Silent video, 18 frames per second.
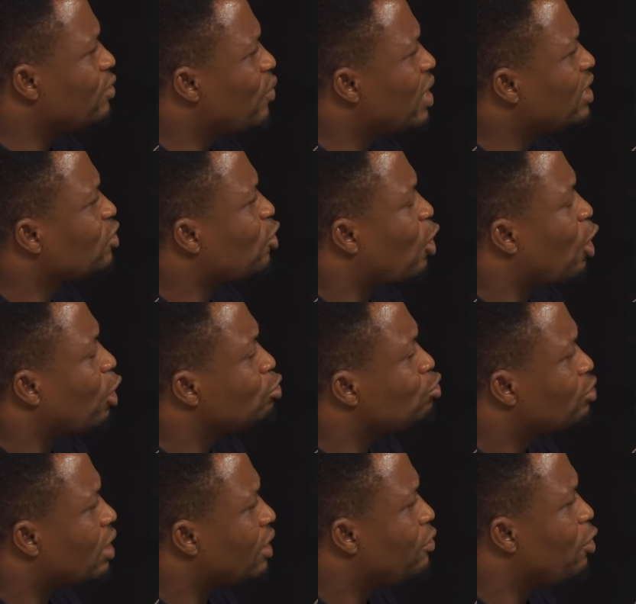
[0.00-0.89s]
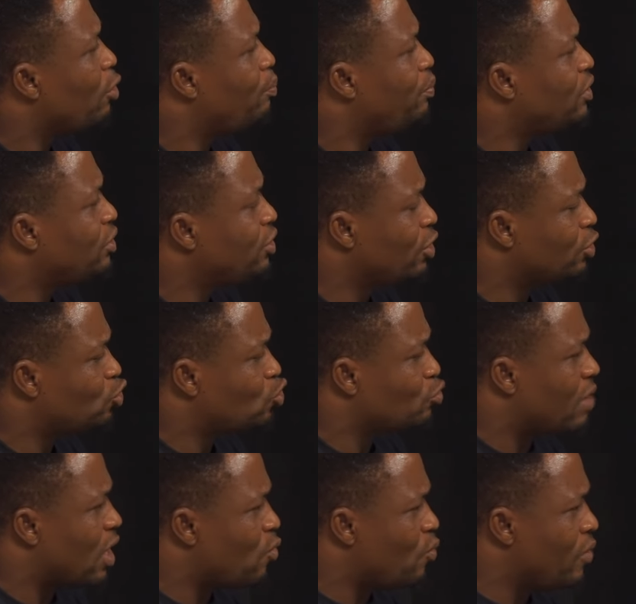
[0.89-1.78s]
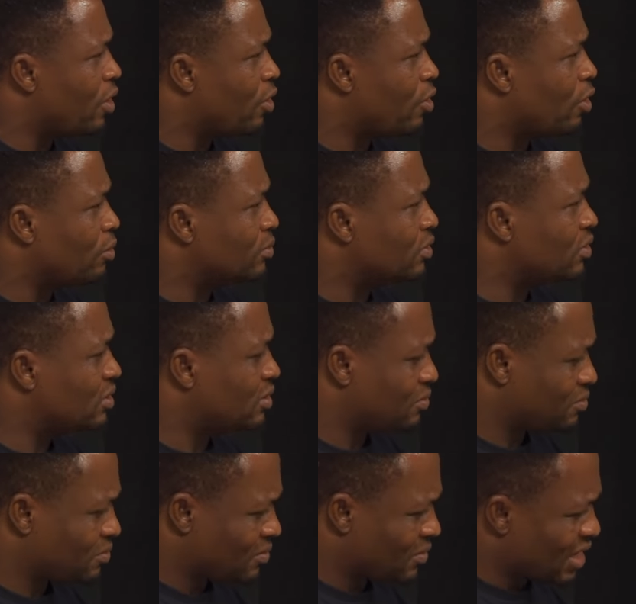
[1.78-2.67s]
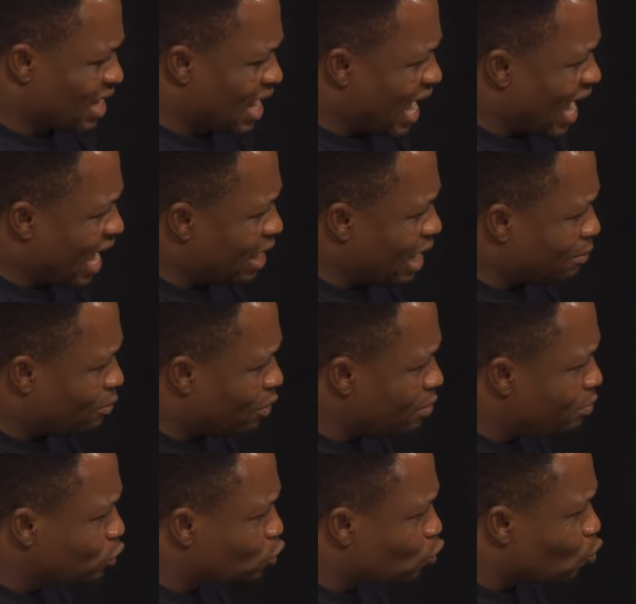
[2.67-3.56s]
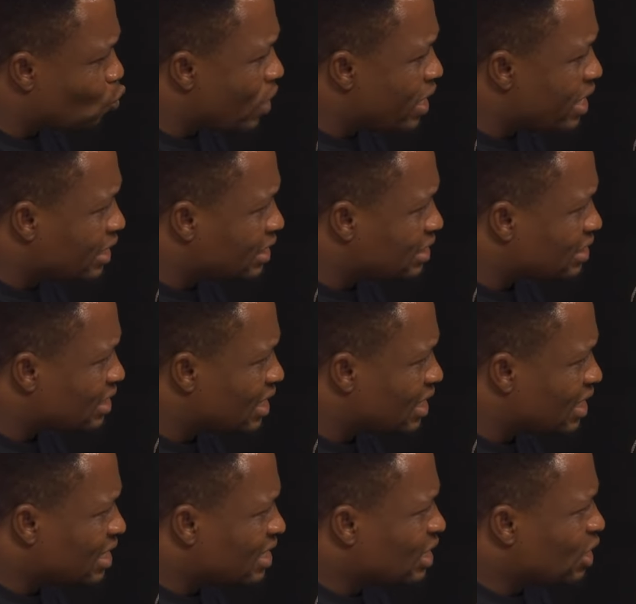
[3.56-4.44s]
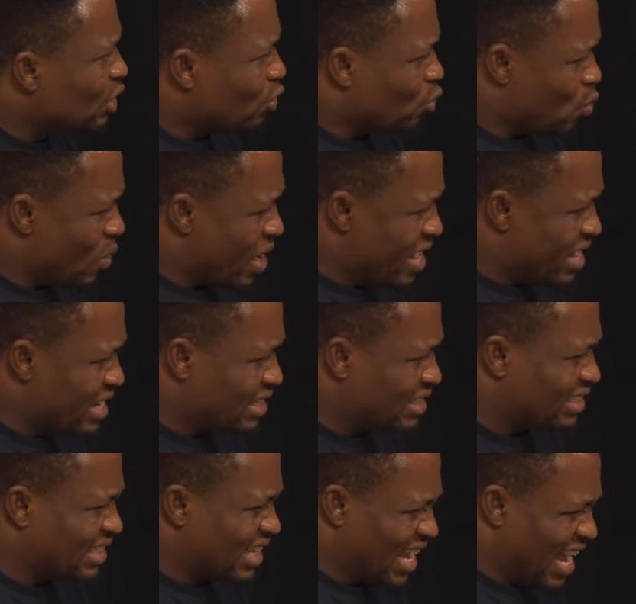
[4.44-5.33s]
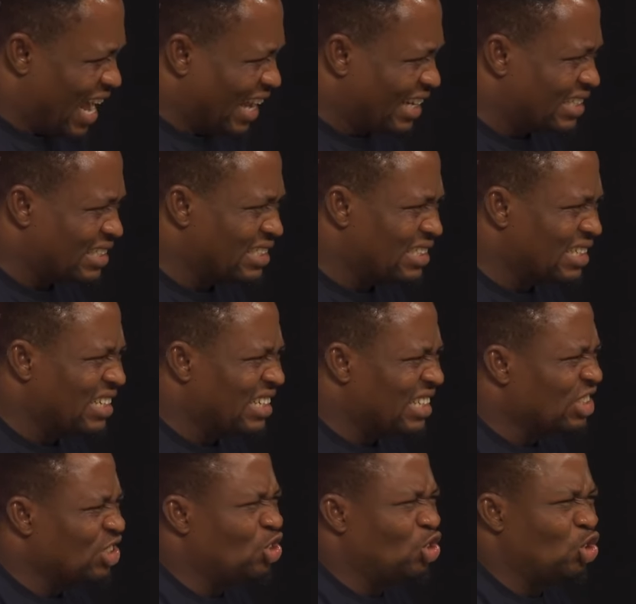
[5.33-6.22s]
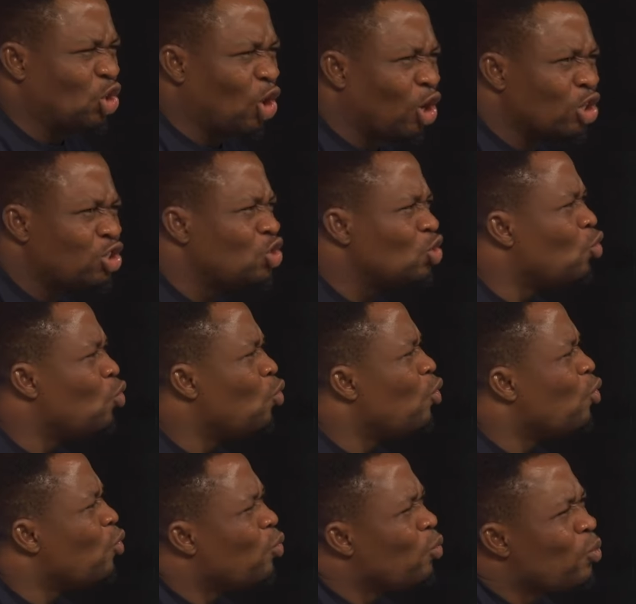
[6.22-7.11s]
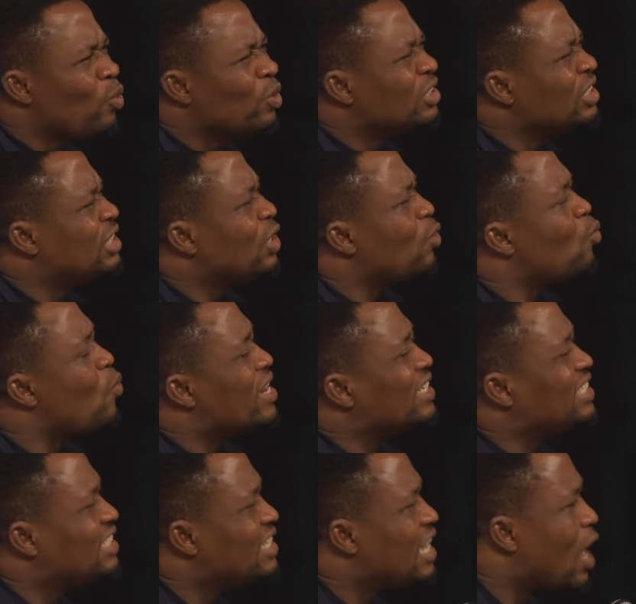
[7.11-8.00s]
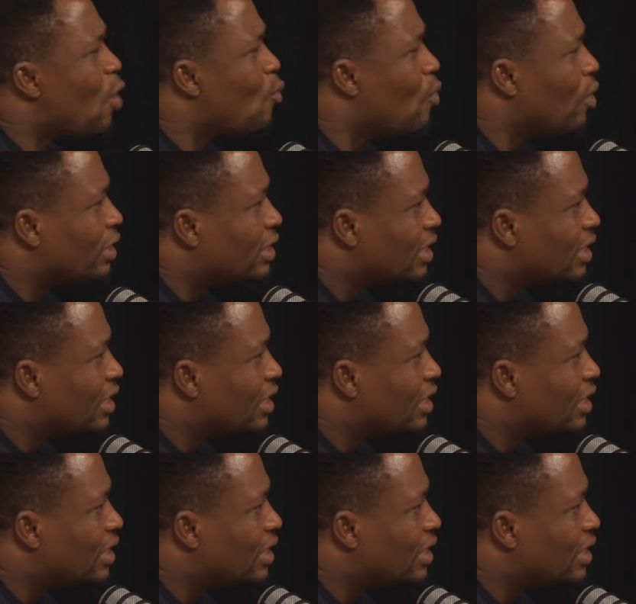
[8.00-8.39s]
contrary opinion to my will comes, I am able to wait and judge the weightier one.